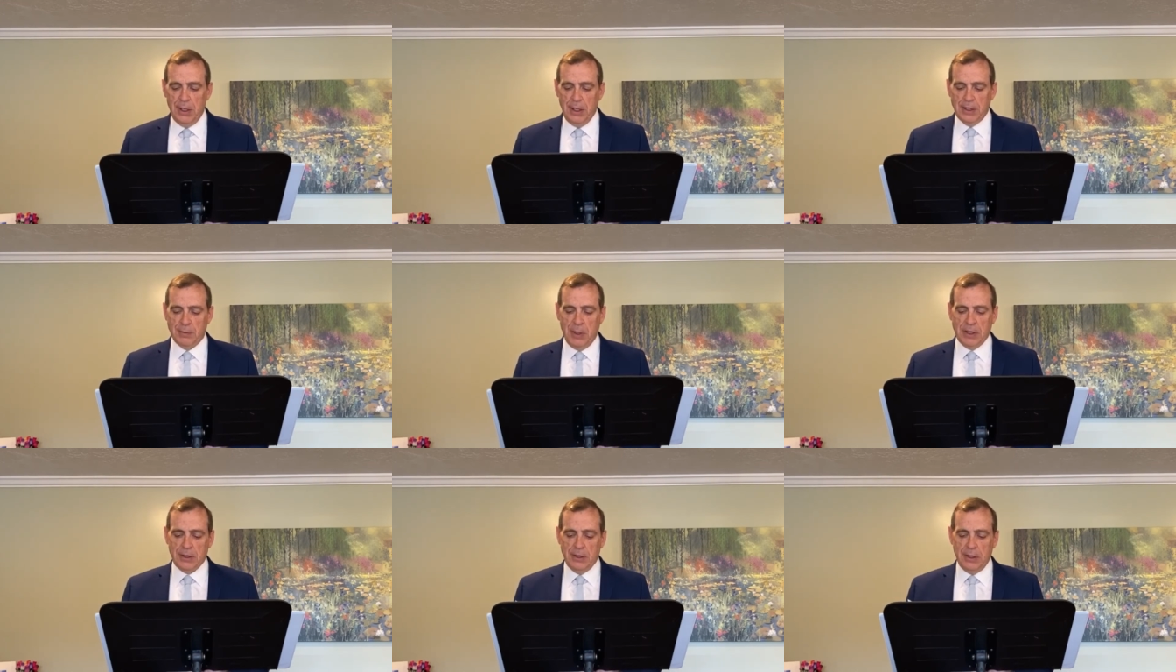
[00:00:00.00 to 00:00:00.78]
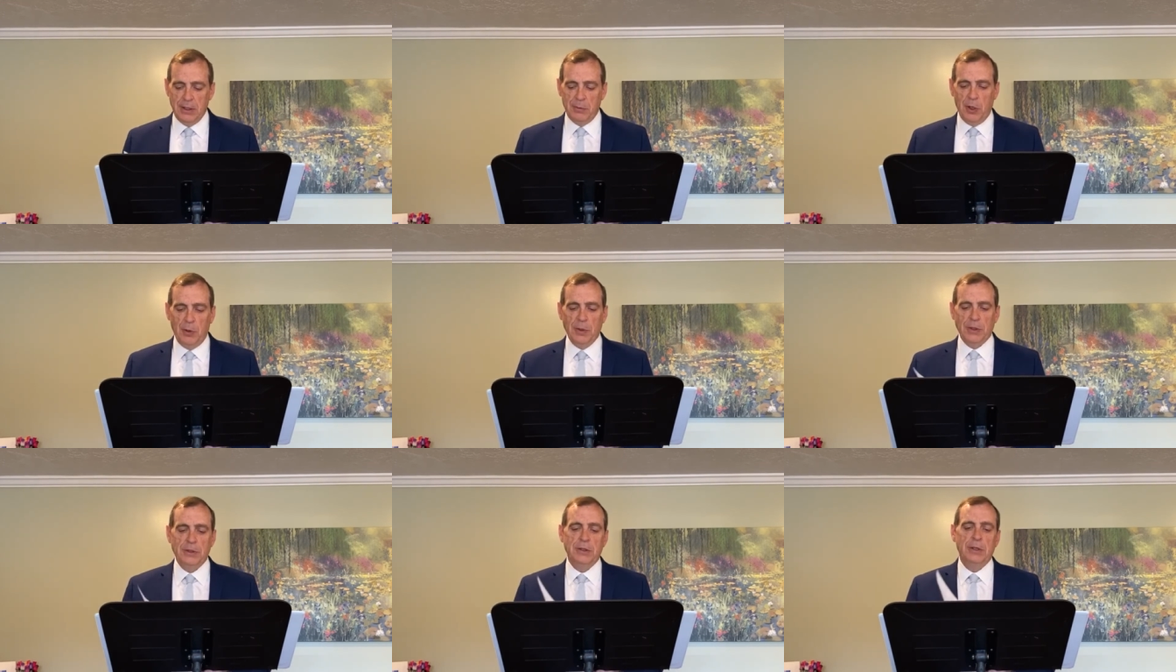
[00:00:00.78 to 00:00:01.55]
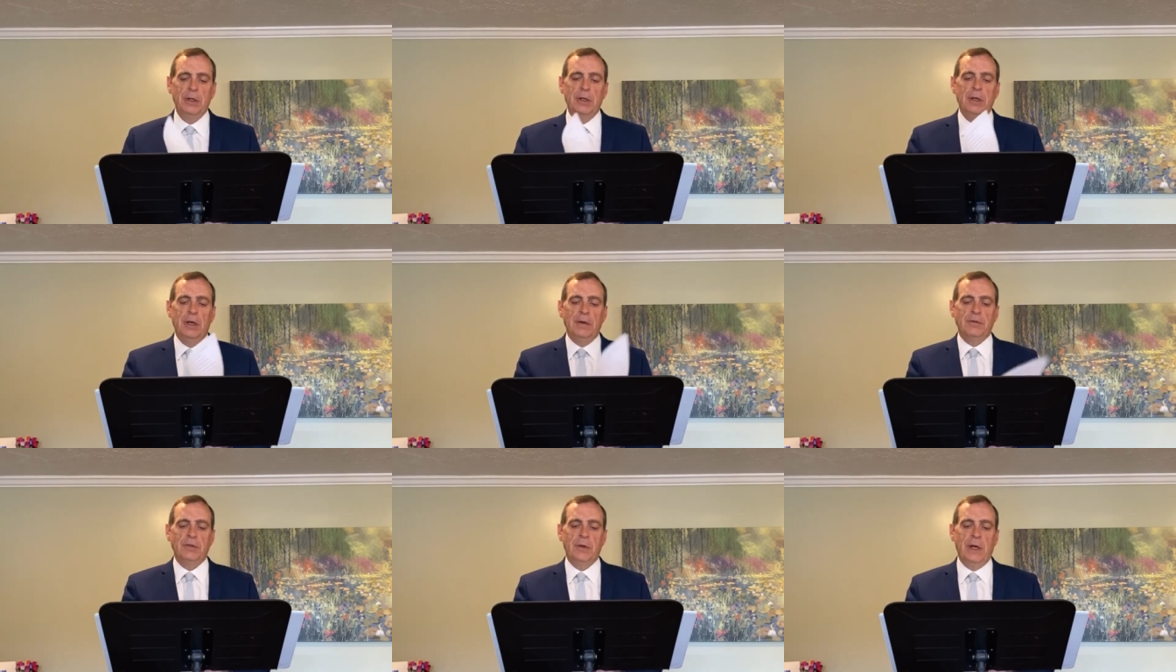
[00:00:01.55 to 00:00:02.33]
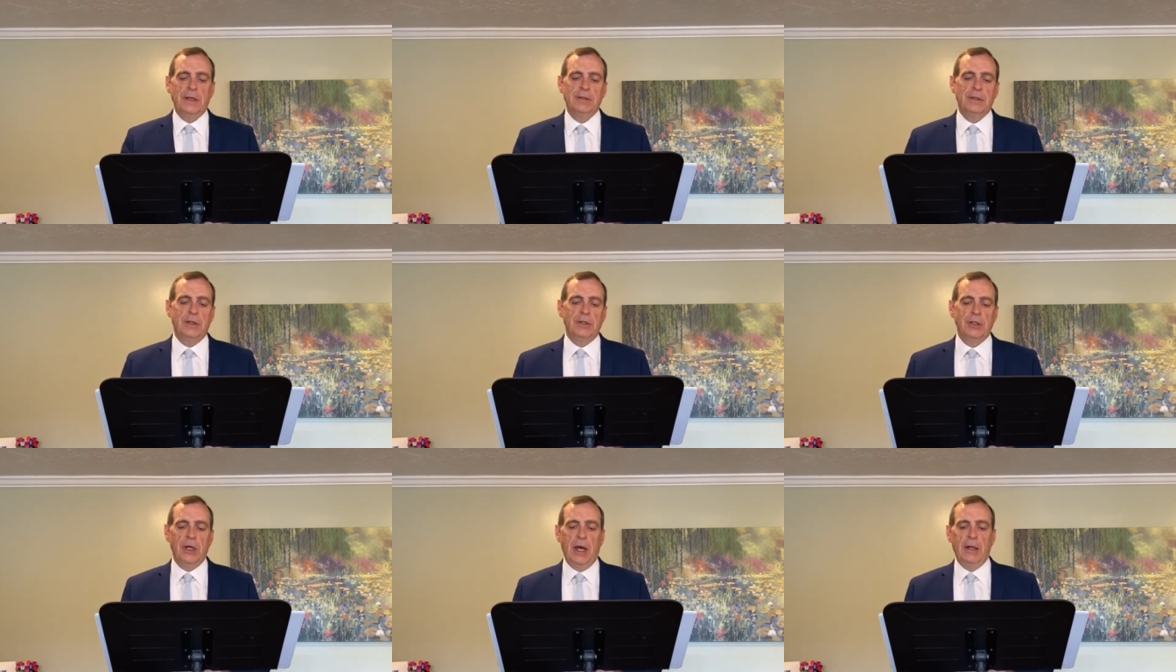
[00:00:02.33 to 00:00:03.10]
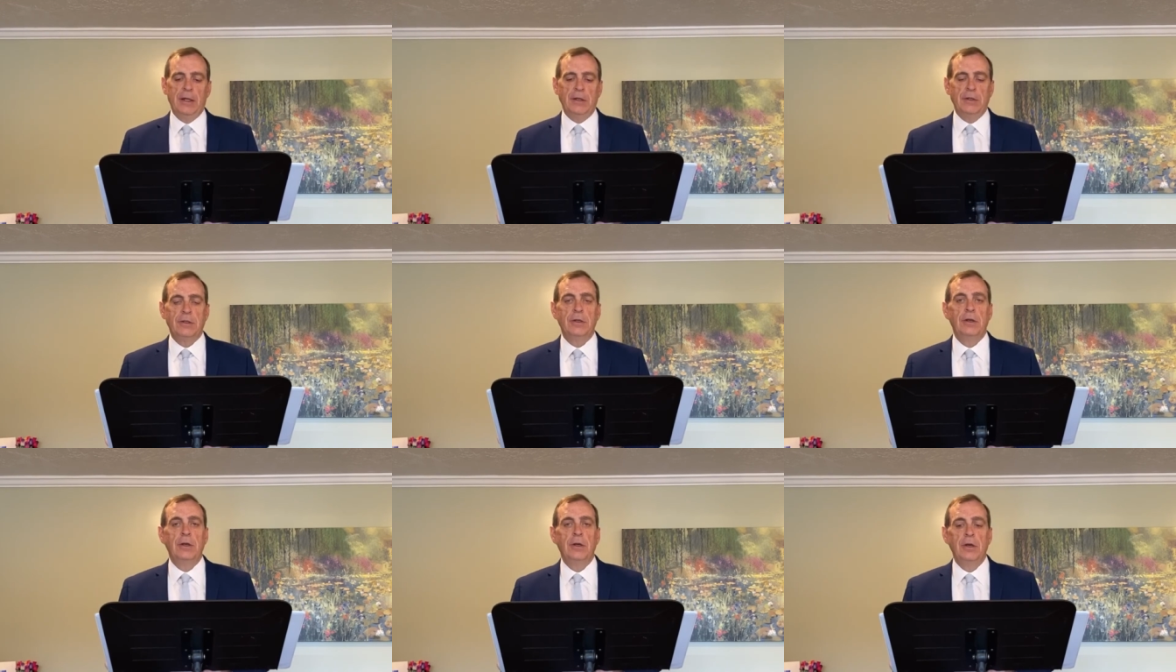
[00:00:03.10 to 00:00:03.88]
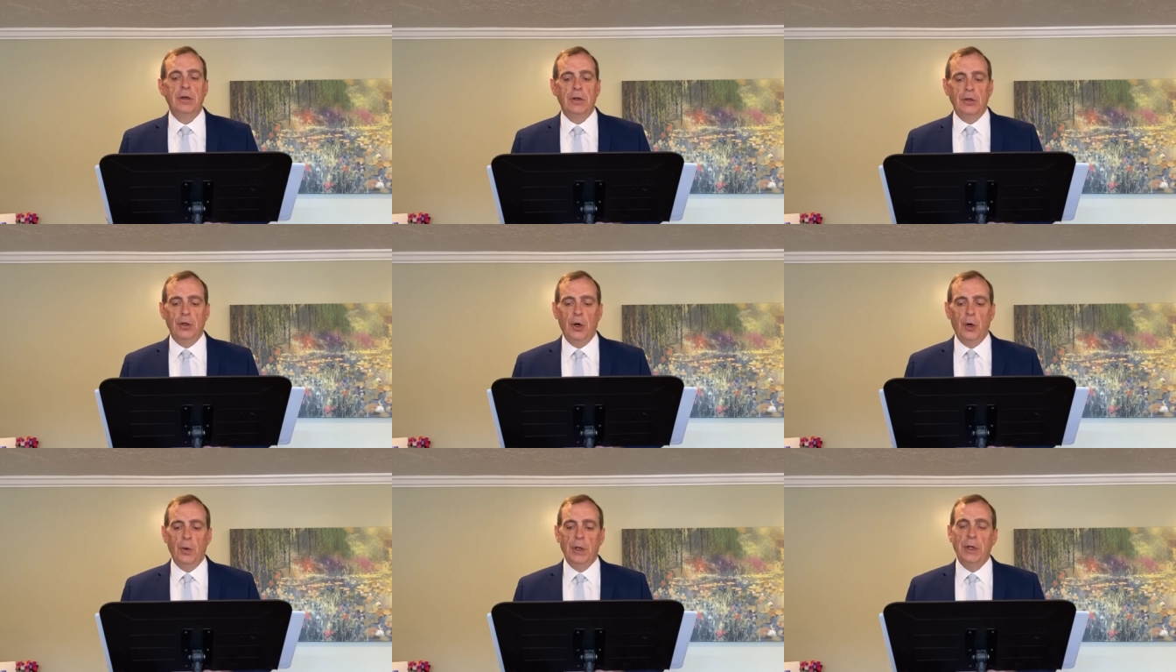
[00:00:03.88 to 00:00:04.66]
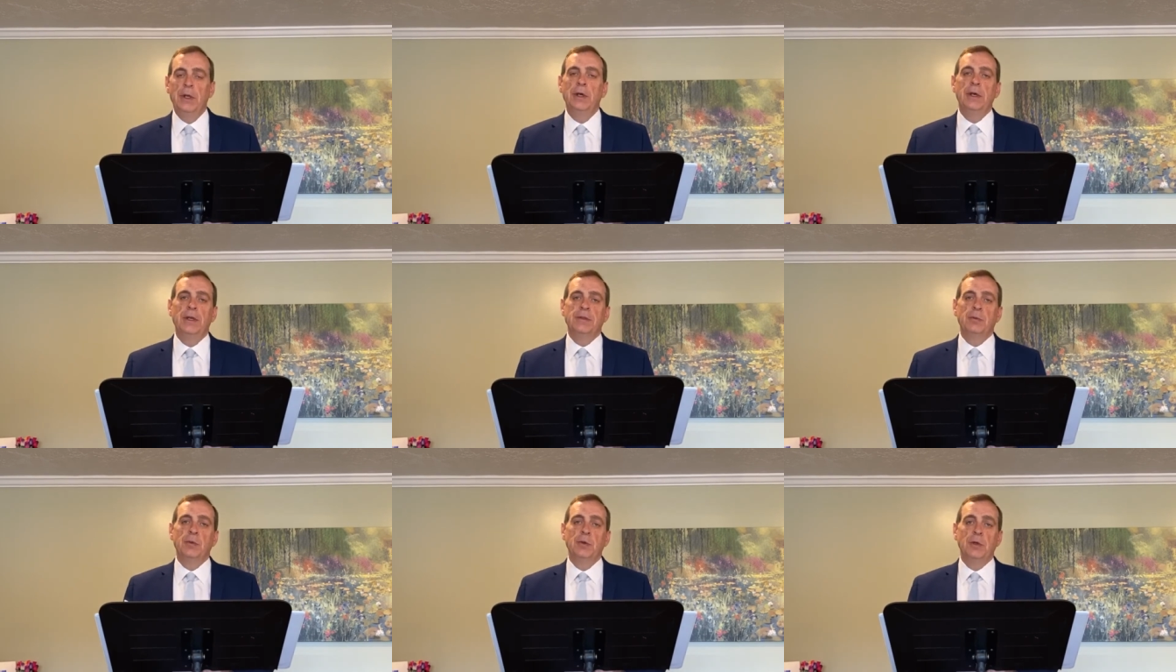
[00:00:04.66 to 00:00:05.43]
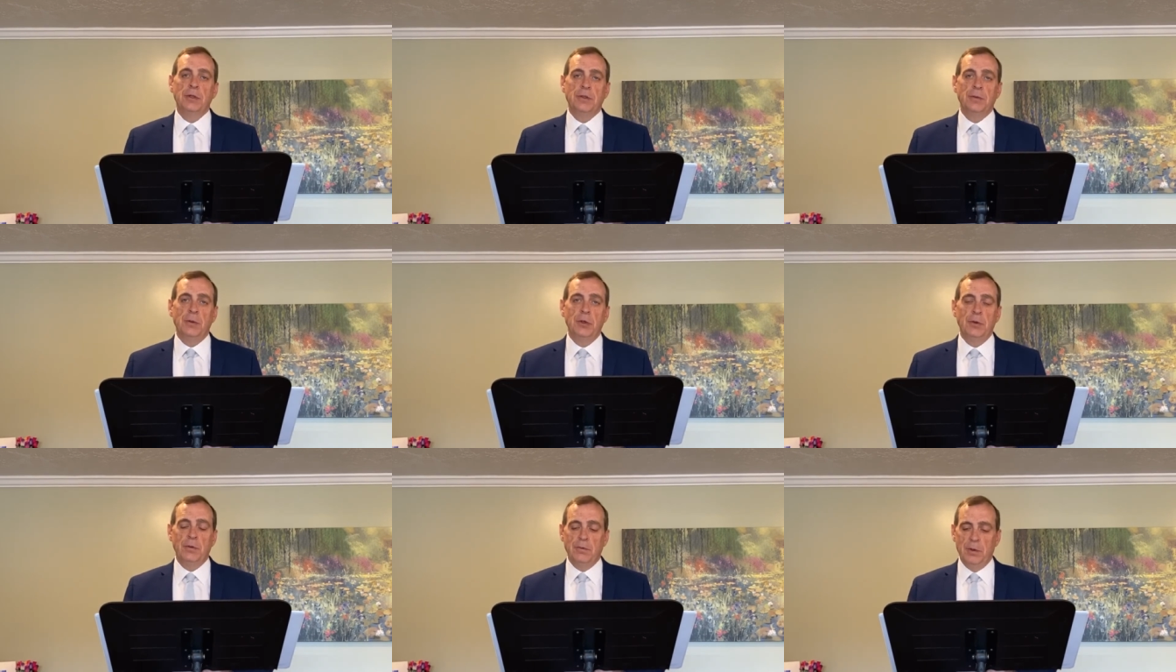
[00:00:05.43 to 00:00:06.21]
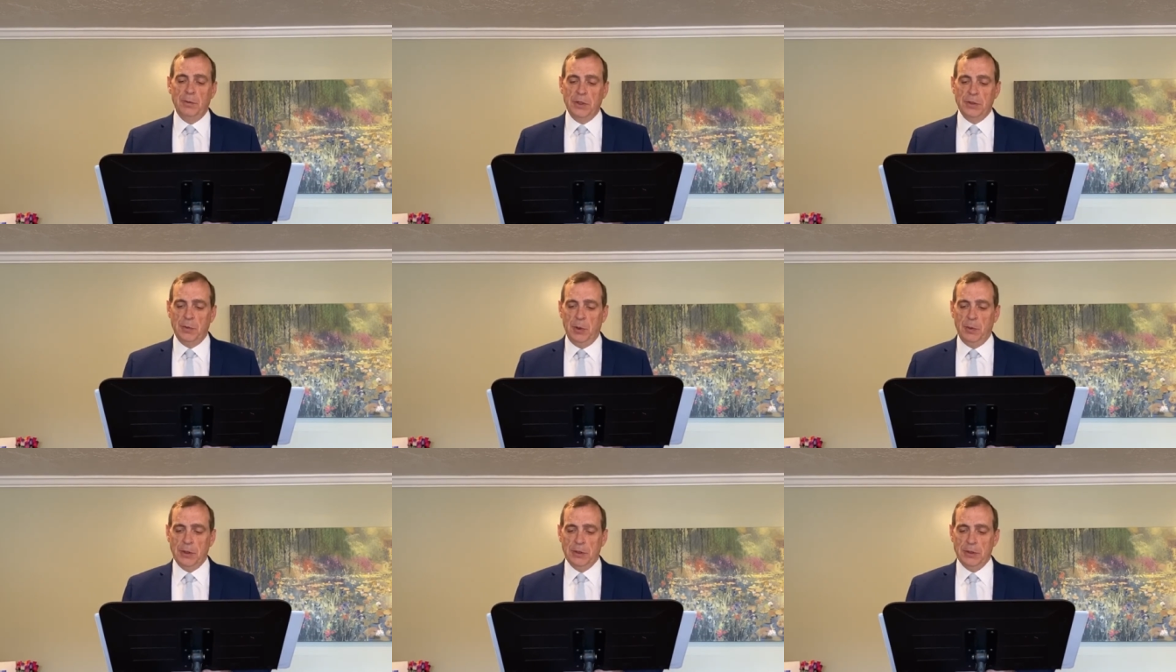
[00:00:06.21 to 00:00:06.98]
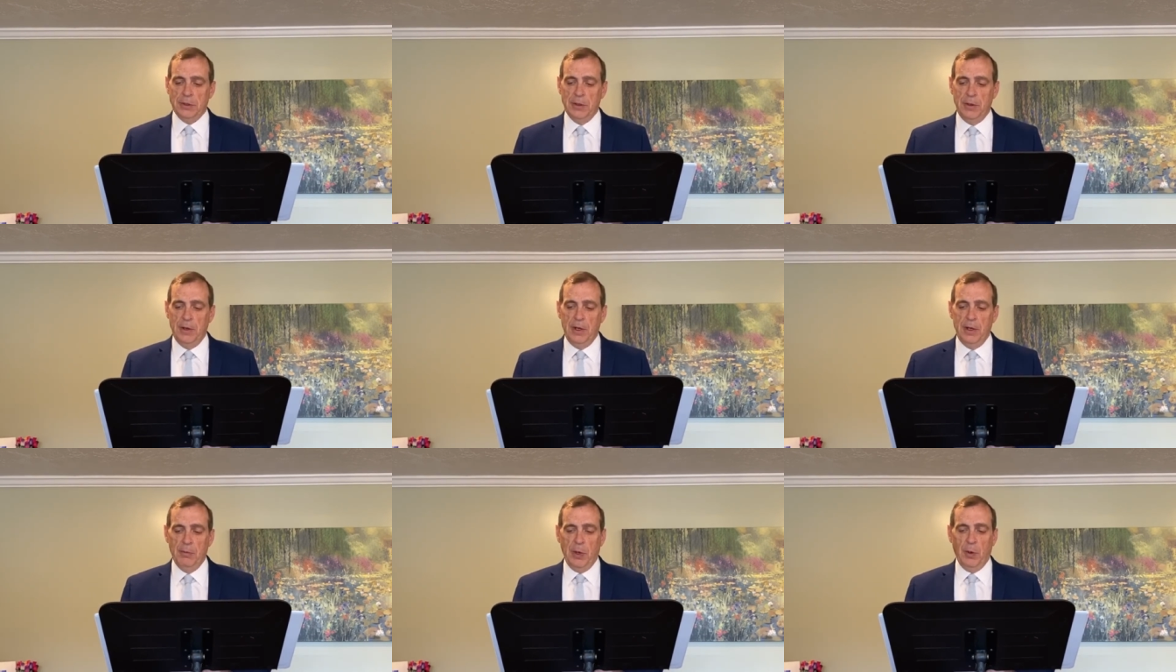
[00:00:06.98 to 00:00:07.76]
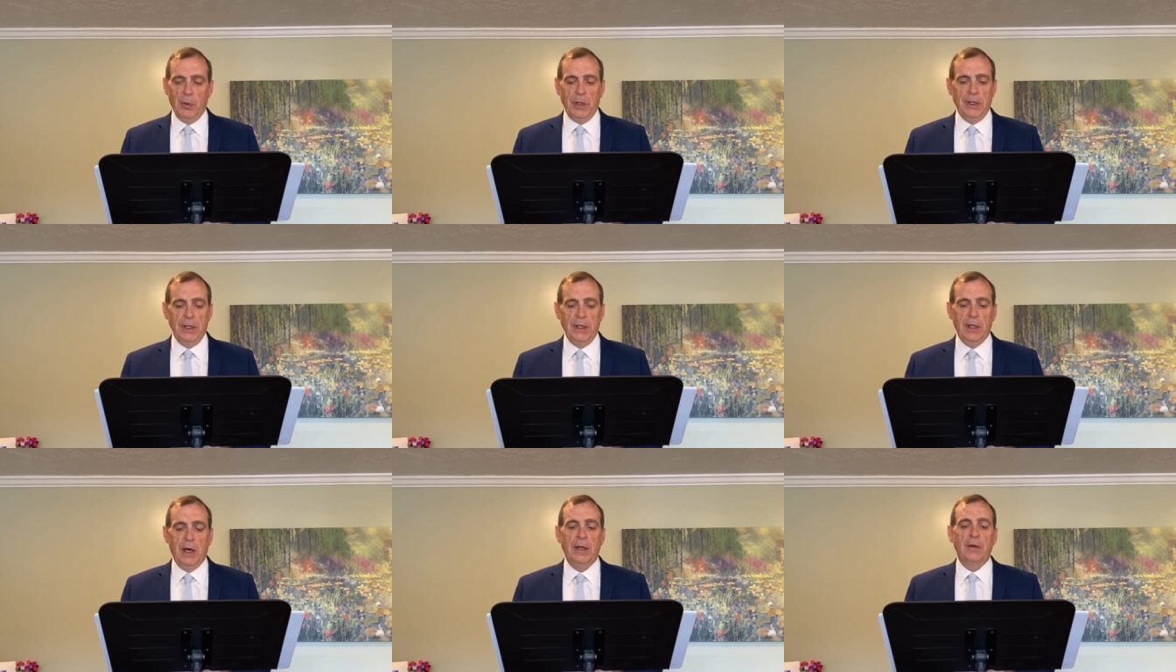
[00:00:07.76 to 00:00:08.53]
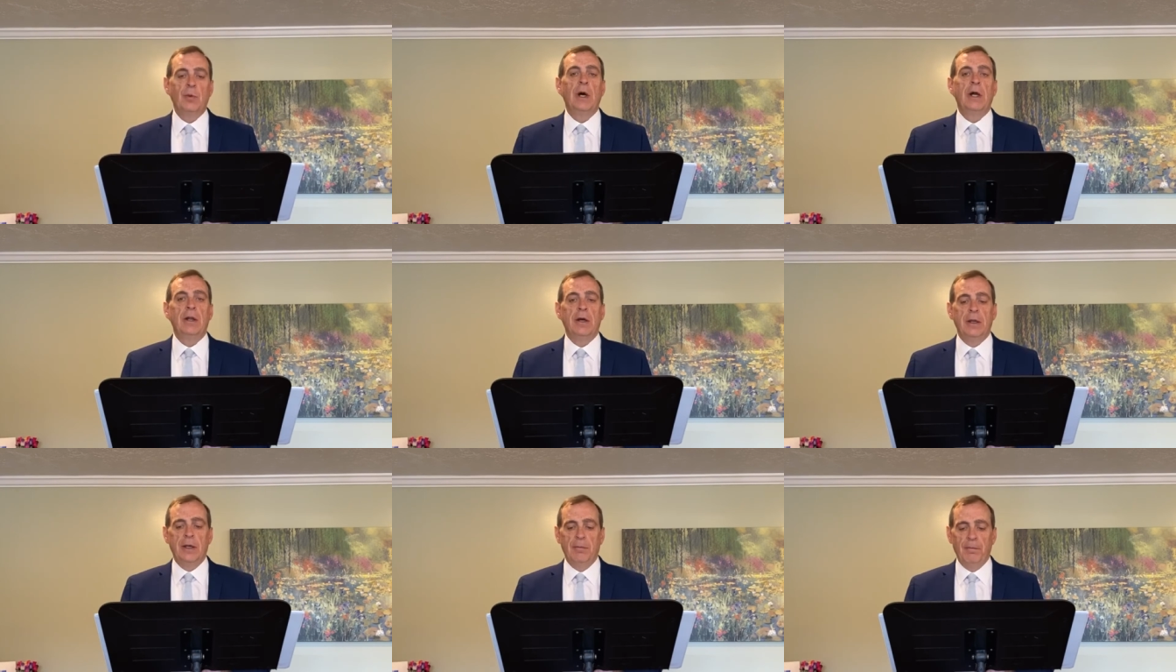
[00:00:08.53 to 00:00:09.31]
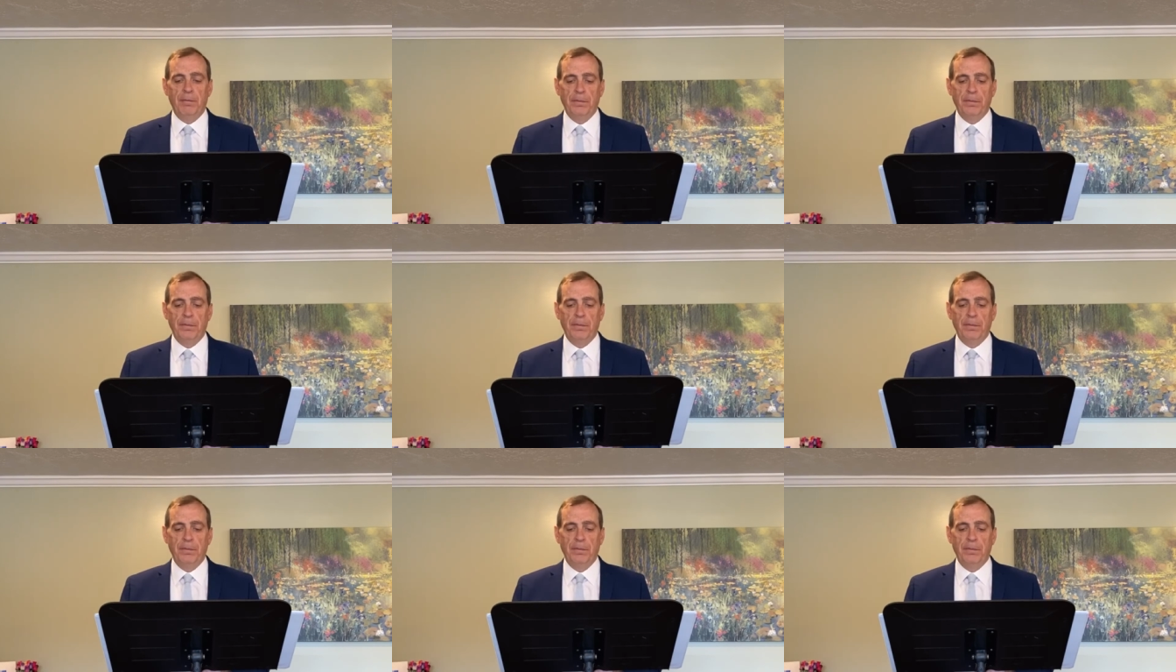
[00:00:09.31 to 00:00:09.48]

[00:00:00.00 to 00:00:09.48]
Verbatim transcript: especially in moments of stress and challenge. No one is, Im is immune from these moments, but we need not dwell on them.